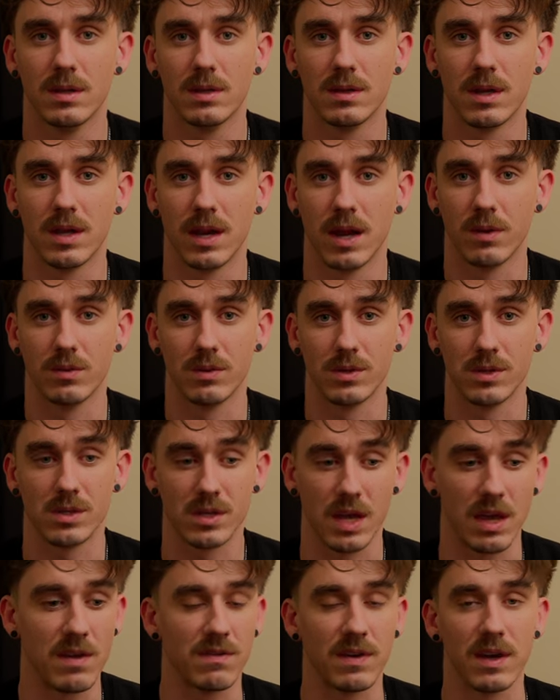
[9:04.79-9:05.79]
that I was
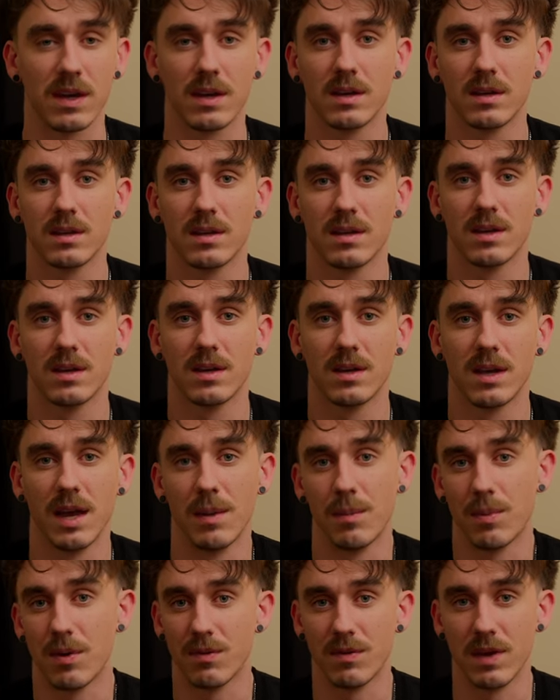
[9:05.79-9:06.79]
safing
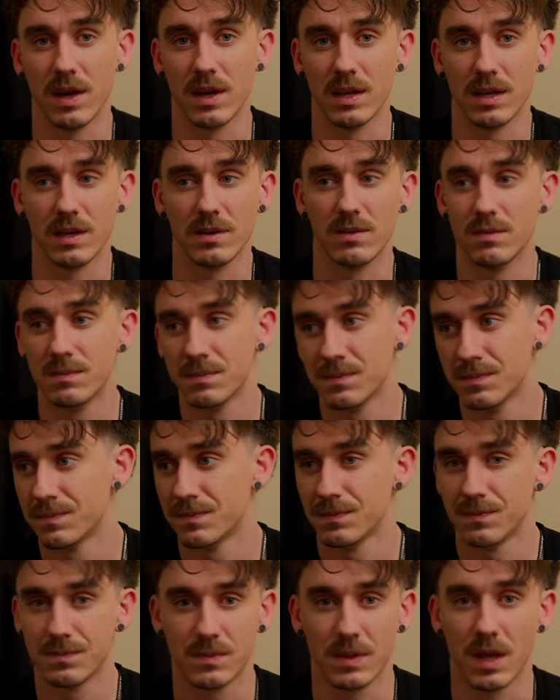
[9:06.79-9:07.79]
and prevented
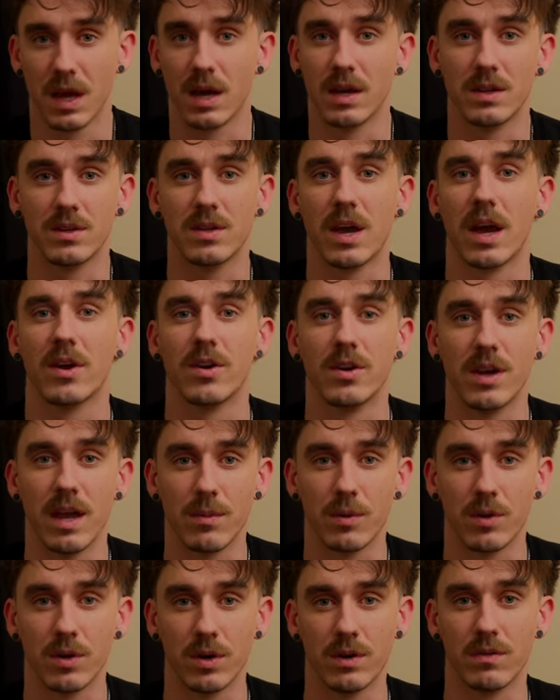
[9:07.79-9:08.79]
an entire
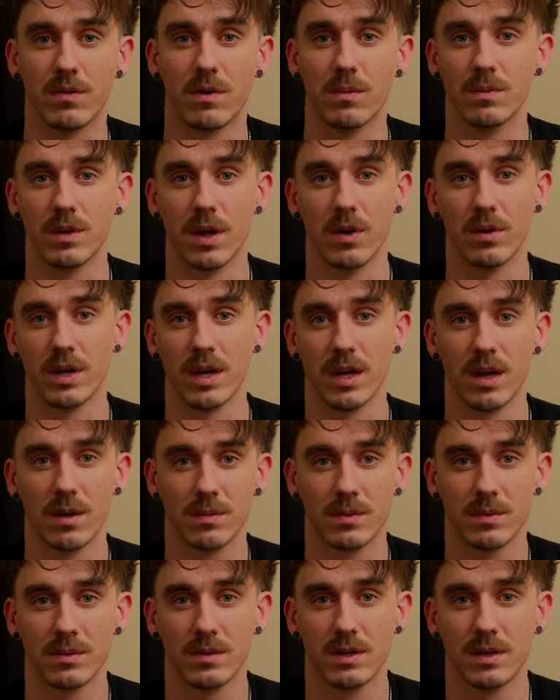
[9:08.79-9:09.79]
neighborhood from blowing
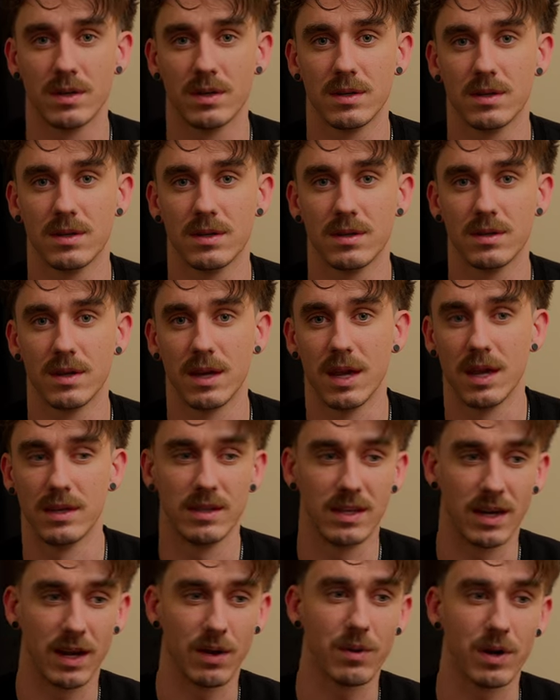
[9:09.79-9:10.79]
up. And
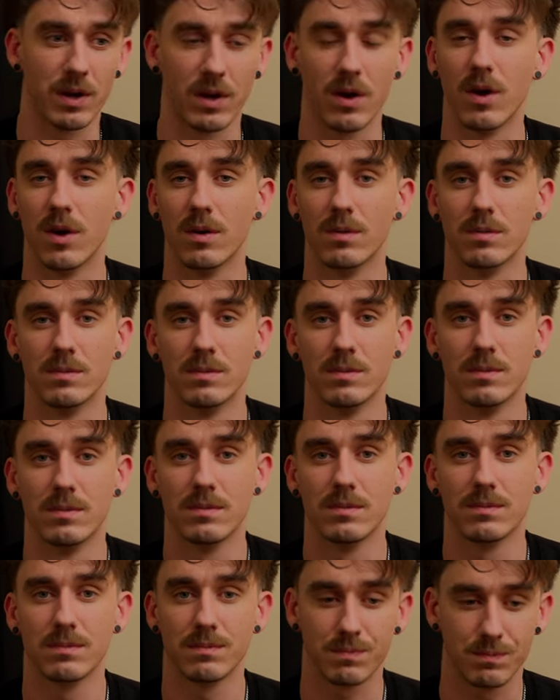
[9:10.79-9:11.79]
then I went home,
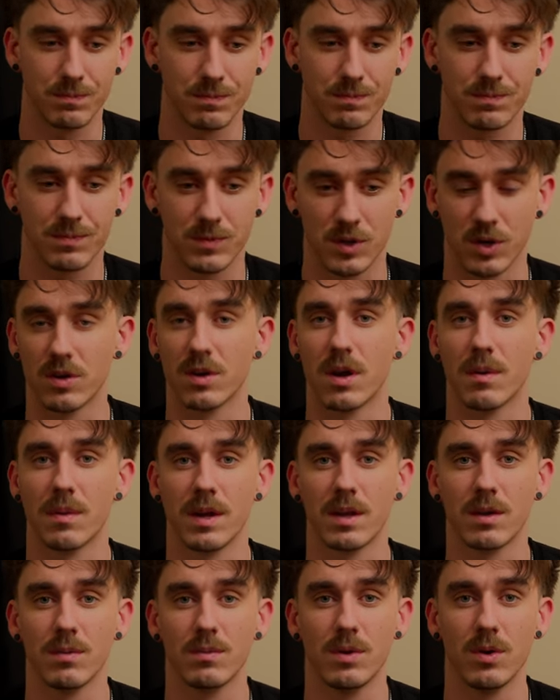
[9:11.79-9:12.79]
turned on my
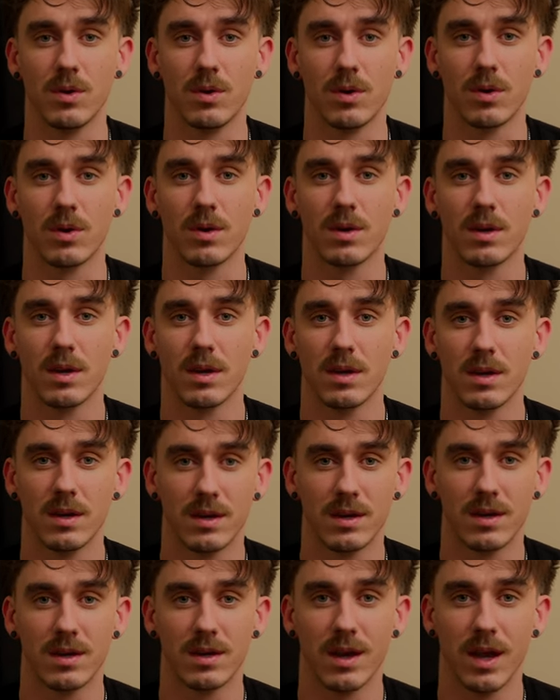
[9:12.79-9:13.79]
computer,
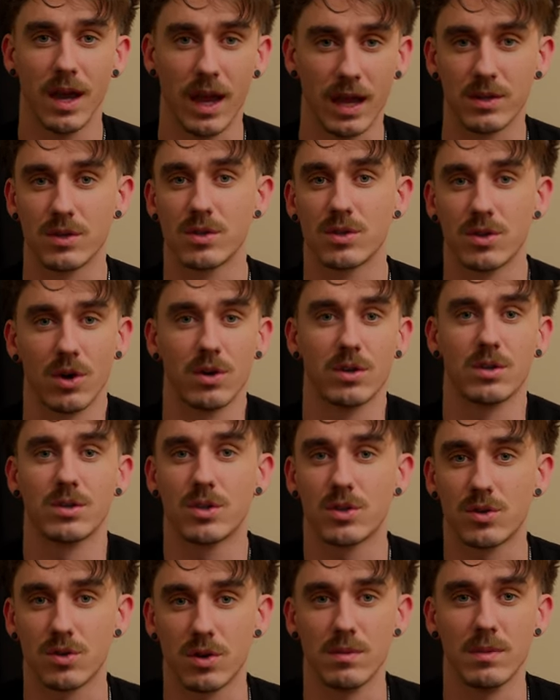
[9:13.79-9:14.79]
and started
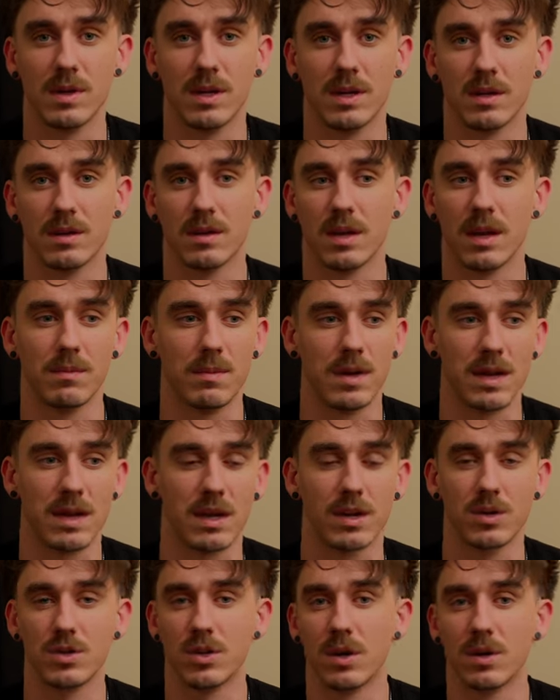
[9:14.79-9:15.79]
streaming and
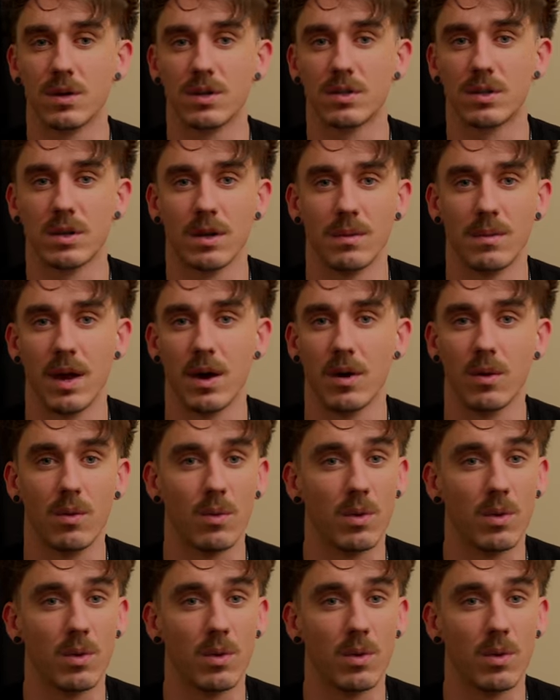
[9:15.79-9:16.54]
making jokes about